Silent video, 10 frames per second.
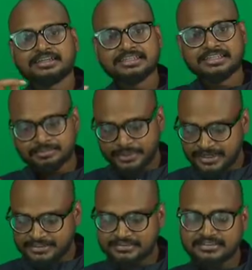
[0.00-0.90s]
this
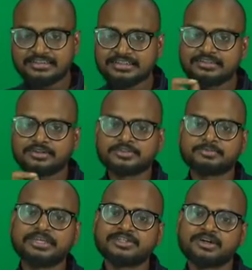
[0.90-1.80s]
practice in
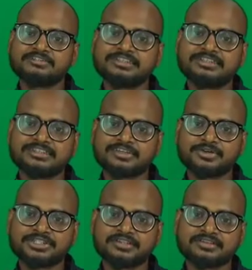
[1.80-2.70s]
by solving easier
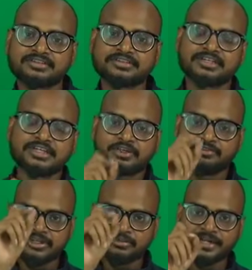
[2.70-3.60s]
questions
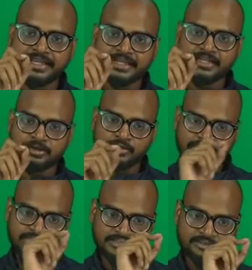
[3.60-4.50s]
when you break it down
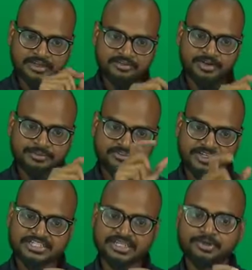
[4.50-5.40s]
okay from the first
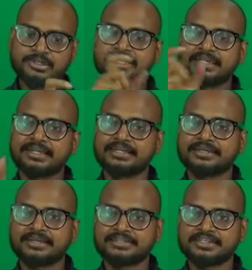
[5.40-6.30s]
step only i can get
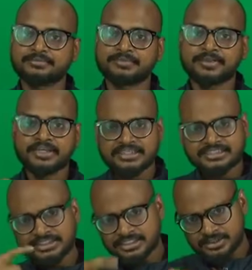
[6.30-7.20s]
second step
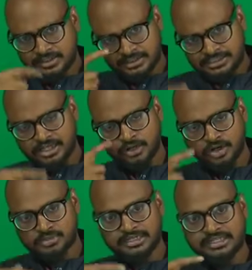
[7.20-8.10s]
these these are
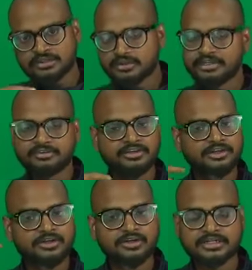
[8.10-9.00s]
normally like when you're
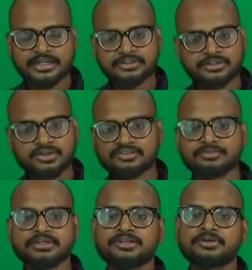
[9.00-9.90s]
tr- try to solving
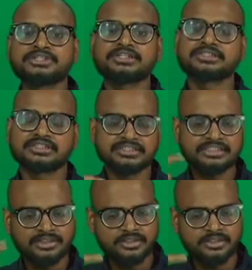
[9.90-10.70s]
bigger questions these are a